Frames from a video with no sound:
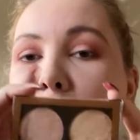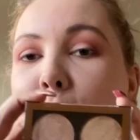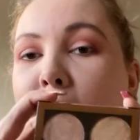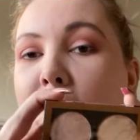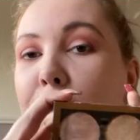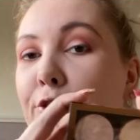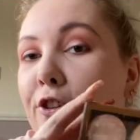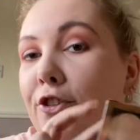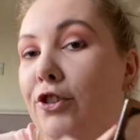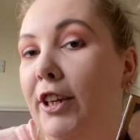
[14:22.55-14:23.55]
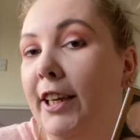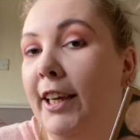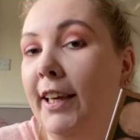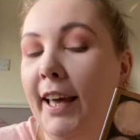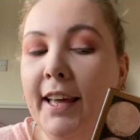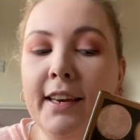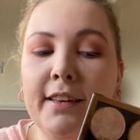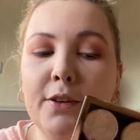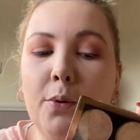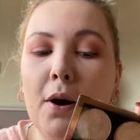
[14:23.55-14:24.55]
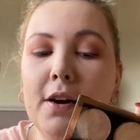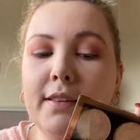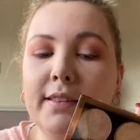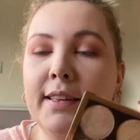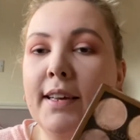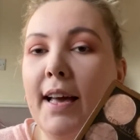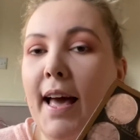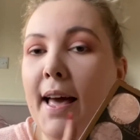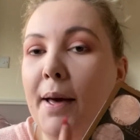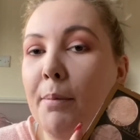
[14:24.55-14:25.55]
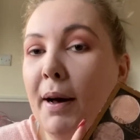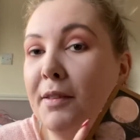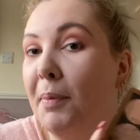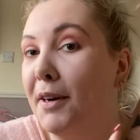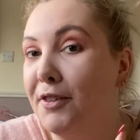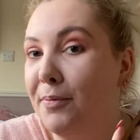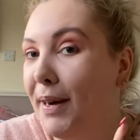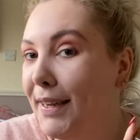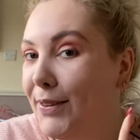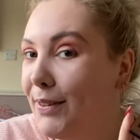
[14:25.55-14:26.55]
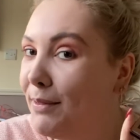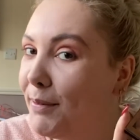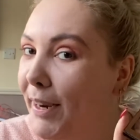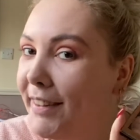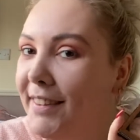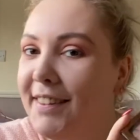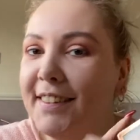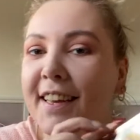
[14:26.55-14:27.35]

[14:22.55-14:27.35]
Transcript: Revolution Cheek Kit quad as part of my Christmas present.